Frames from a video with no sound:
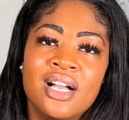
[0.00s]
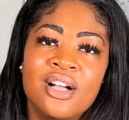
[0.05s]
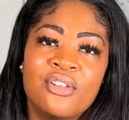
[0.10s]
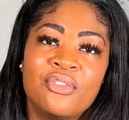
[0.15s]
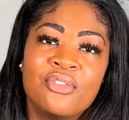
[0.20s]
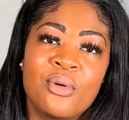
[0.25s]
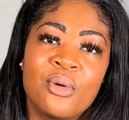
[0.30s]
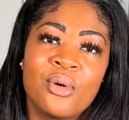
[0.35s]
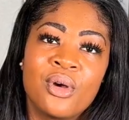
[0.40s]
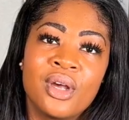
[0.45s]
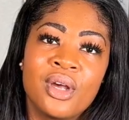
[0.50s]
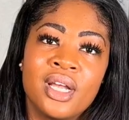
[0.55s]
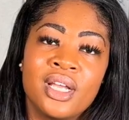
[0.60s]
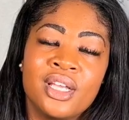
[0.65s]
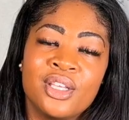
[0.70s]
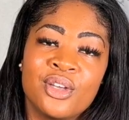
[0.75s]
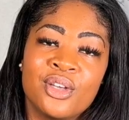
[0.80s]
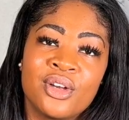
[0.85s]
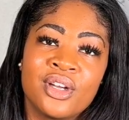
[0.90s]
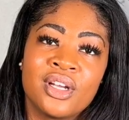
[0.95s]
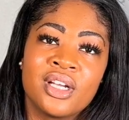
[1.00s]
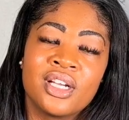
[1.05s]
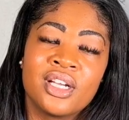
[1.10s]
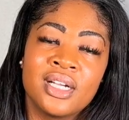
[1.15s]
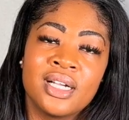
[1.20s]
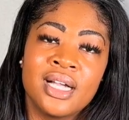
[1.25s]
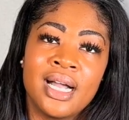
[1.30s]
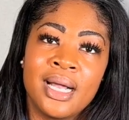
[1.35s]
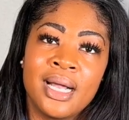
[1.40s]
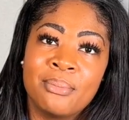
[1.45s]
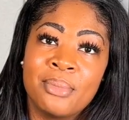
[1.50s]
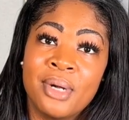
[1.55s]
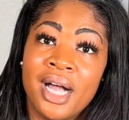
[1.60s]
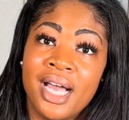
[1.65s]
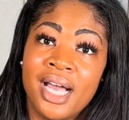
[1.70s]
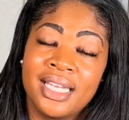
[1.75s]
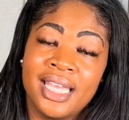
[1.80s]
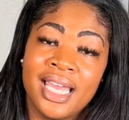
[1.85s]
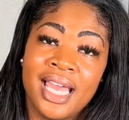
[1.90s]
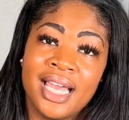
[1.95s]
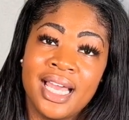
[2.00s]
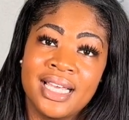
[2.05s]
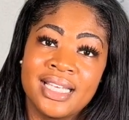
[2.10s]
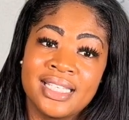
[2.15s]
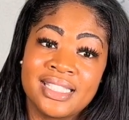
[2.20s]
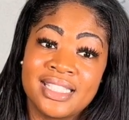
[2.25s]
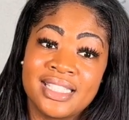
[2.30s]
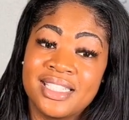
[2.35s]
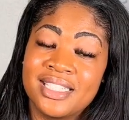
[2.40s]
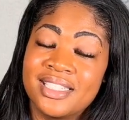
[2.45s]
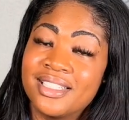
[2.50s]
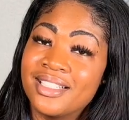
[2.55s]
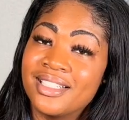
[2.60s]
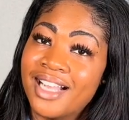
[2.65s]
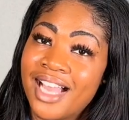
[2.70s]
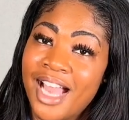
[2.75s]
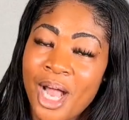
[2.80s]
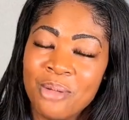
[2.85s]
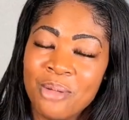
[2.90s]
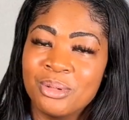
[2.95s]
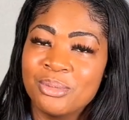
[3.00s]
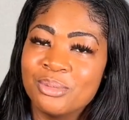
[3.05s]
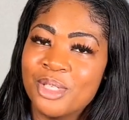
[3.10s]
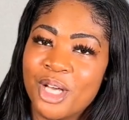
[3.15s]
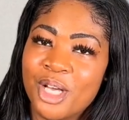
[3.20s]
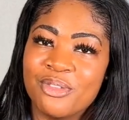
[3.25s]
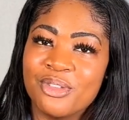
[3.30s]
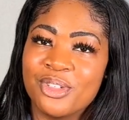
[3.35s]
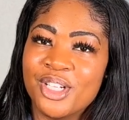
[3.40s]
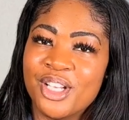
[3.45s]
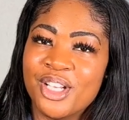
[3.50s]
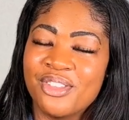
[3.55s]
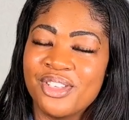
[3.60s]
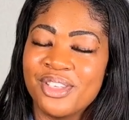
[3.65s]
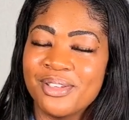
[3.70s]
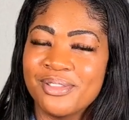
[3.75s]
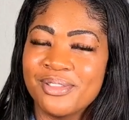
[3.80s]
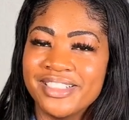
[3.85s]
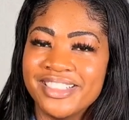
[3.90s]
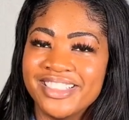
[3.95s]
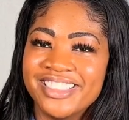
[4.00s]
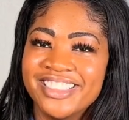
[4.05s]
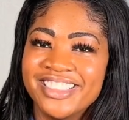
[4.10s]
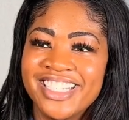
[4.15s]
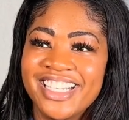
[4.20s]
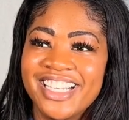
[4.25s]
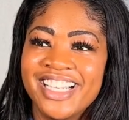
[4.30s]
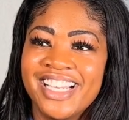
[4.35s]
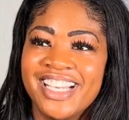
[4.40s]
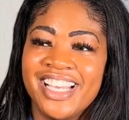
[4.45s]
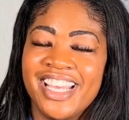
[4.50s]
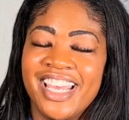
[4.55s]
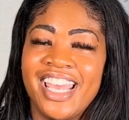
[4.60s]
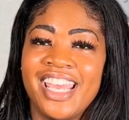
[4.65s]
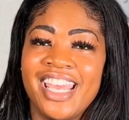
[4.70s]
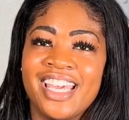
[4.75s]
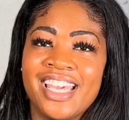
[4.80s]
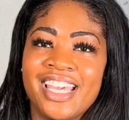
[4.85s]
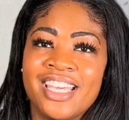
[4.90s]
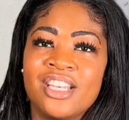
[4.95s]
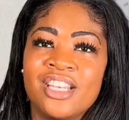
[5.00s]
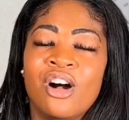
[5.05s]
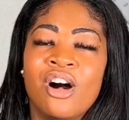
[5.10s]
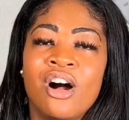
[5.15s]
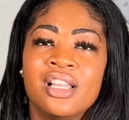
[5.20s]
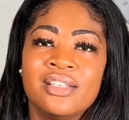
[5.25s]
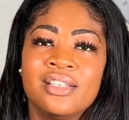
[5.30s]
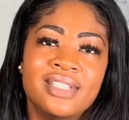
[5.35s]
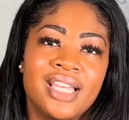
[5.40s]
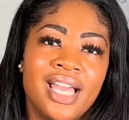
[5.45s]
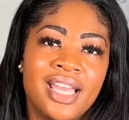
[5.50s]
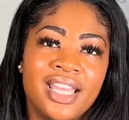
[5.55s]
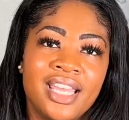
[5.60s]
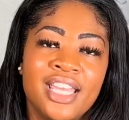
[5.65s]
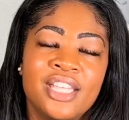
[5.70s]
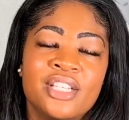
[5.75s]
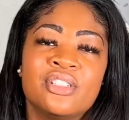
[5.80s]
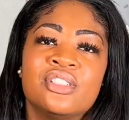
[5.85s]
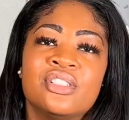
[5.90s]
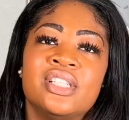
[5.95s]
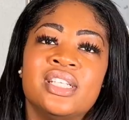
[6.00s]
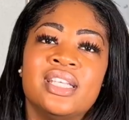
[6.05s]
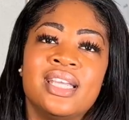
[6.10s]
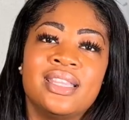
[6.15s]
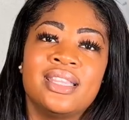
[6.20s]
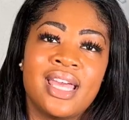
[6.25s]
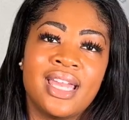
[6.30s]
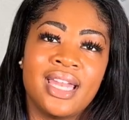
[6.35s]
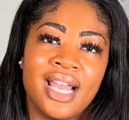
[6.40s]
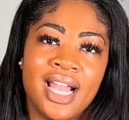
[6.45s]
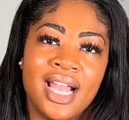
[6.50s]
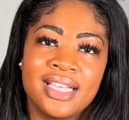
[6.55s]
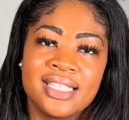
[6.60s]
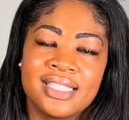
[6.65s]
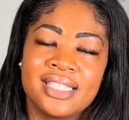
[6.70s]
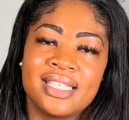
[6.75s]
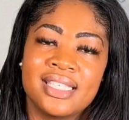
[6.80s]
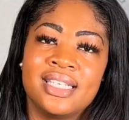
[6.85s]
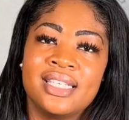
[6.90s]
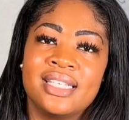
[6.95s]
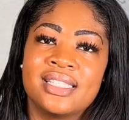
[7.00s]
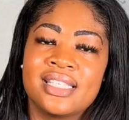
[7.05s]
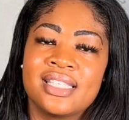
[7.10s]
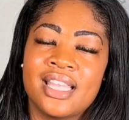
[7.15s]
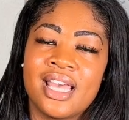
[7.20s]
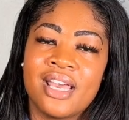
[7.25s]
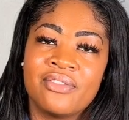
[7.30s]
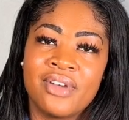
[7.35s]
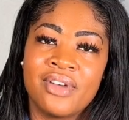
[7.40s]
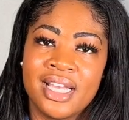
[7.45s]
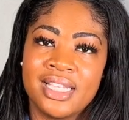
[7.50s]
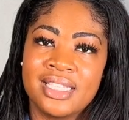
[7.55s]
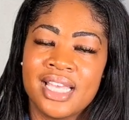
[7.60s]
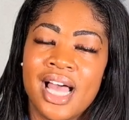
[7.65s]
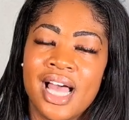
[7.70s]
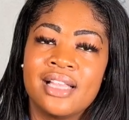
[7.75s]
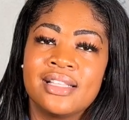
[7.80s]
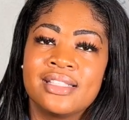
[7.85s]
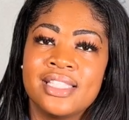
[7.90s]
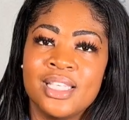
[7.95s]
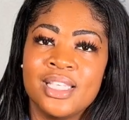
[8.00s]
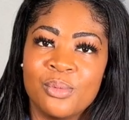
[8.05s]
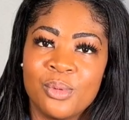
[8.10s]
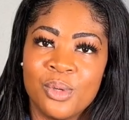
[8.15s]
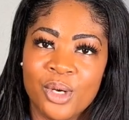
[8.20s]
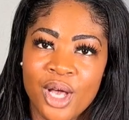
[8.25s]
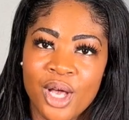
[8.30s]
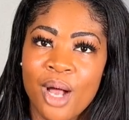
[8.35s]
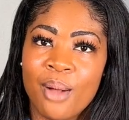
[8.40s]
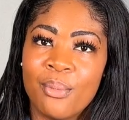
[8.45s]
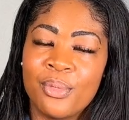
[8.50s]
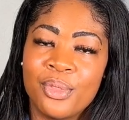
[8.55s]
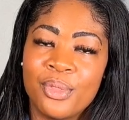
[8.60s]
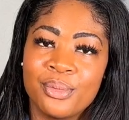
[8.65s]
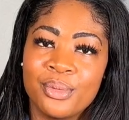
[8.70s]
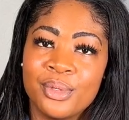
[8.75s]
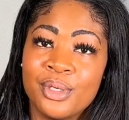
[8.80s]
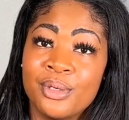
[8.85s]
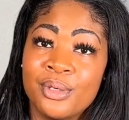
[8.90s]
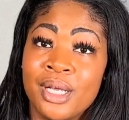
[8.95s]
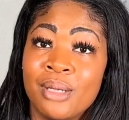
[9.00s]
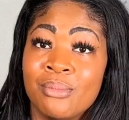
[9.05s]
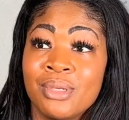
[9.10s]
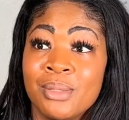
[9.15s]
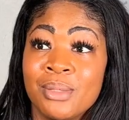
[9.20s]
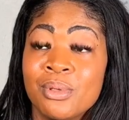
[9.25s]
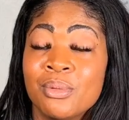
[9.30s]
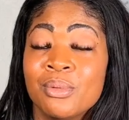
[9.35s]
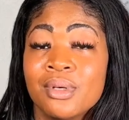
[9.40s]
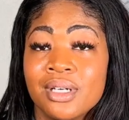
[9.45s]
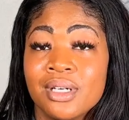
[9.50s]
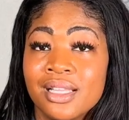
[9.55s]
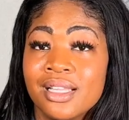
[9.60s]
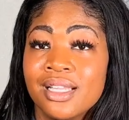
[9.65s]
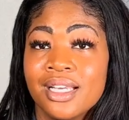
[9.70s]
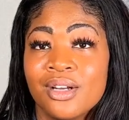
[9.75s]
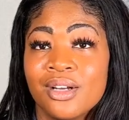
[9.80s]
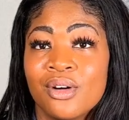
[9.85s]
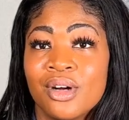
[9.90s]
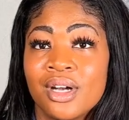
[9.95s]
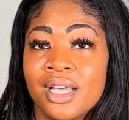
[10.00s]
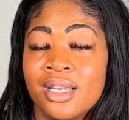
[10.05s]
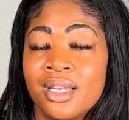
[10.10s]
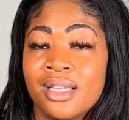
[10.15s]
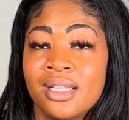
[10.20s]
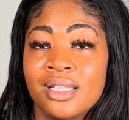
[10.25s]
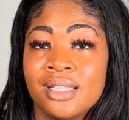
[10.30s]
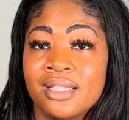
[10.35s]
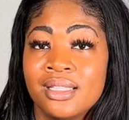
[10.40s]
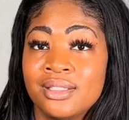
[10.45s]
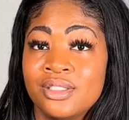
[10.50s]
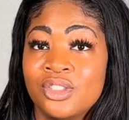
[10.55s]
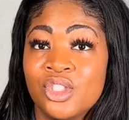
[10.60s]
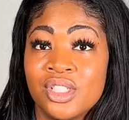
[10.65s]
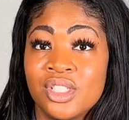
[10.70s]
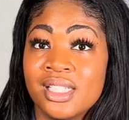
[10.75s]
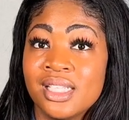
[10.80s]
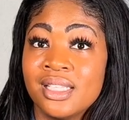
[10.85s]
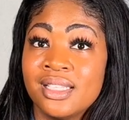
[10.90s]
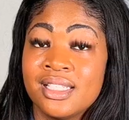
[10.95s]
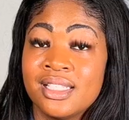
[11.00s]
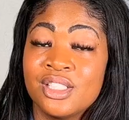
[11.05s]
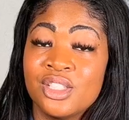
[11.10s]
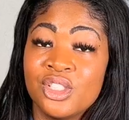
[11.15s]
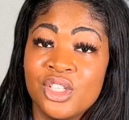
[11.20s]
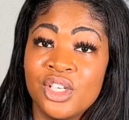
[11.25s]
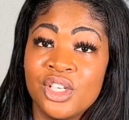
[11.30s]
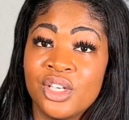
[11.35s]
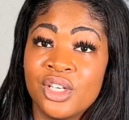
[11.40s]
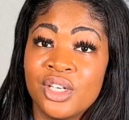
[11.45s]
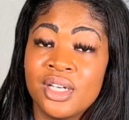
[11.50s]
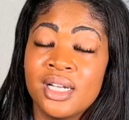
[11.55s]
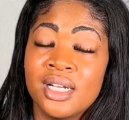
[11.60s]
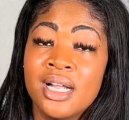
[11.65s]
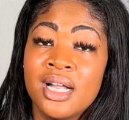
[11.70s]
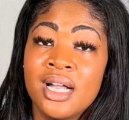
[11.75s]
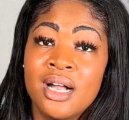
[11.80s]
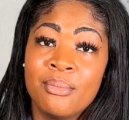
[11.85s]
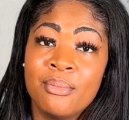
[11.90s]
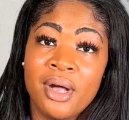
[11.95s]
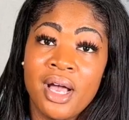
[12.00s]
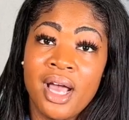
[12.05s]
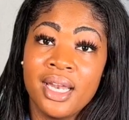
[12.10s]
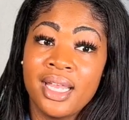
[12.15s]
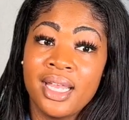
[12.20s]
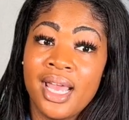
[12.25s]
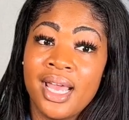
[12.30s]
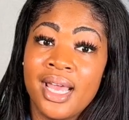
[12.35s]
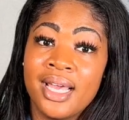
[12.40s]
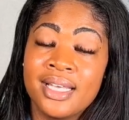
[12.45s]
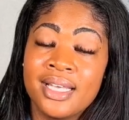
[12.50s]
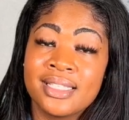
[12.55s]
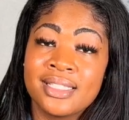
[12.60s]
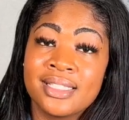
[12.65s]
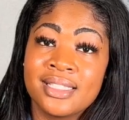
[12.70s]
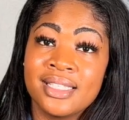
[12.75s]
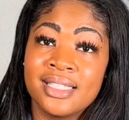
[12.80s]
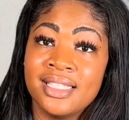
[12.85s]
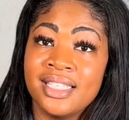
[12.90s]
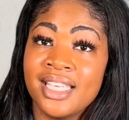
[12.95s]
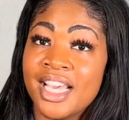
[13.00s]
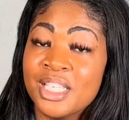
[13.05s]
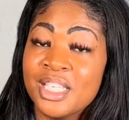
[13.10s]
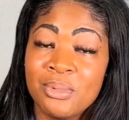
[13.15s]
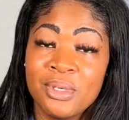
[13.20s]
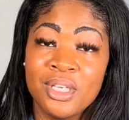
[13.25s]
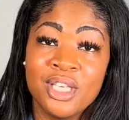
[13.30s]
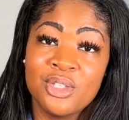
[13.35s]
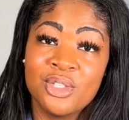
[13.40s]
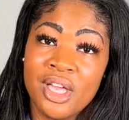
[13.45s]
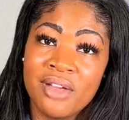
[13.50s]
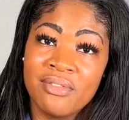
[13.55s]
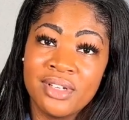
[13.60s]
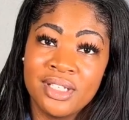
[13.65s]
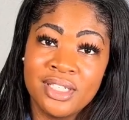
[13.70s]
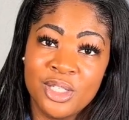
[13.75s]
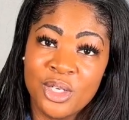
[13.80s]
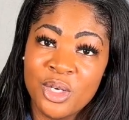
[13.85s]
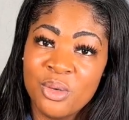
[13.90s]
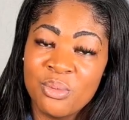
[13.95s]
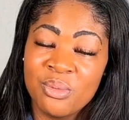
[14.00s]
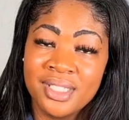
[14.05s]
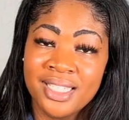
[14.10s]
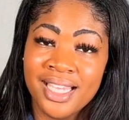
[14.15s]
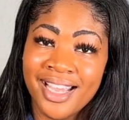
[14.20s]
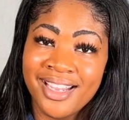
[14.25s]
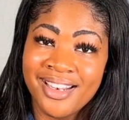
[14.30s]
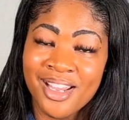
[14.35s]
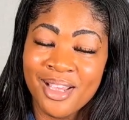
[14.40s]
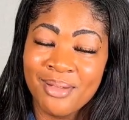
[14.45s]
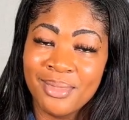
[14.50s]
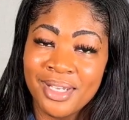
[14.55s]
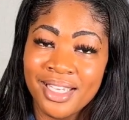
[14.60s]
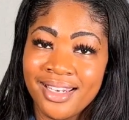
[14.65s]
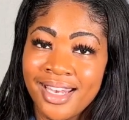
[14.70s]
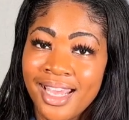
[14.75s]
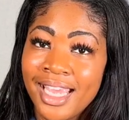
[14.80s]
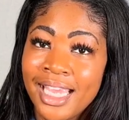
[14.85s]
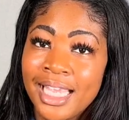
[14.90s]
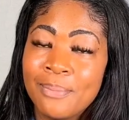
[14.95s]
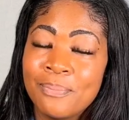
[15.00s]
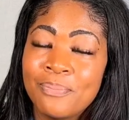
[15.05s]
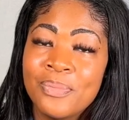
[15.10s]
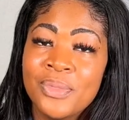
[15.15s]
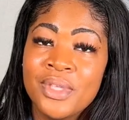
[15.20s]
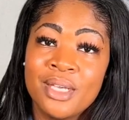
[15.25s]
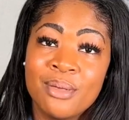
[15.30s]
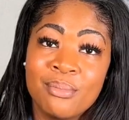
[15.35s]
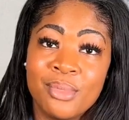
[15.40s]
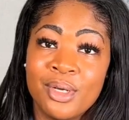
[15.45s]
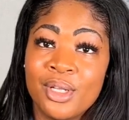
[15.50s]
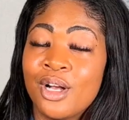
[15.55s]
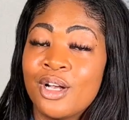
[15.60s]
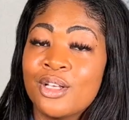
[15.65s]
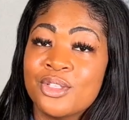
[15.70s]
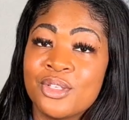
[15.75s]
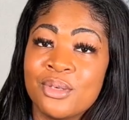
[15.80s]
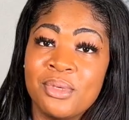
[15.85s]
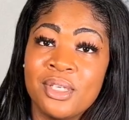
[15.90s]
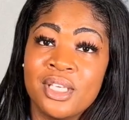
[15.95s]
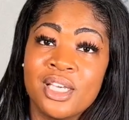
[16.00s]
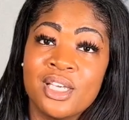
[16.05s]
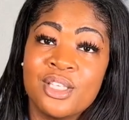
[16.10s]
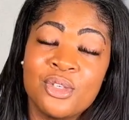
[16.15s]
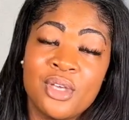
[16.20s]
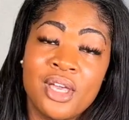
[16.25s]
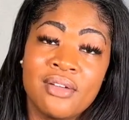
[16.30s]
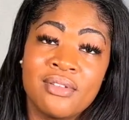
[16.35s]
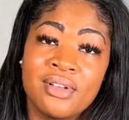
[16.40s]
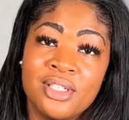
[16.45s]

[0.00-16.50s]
for your podcast album cover, if you will. And all of that energy and that essence and that vitality will come through, and people will click on just to listen to your podcast. Yes, because you have a dope dynamic name, but also because you have a